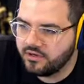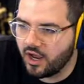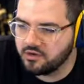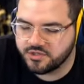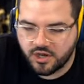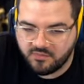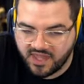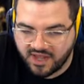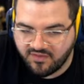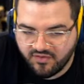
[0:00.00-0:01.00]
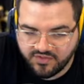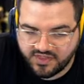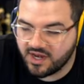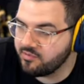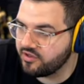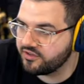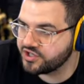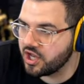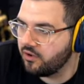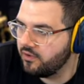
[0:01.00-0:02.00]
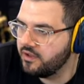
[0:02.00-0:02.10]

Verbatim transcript: Naruto'd me, and I've never seen an episode of the show.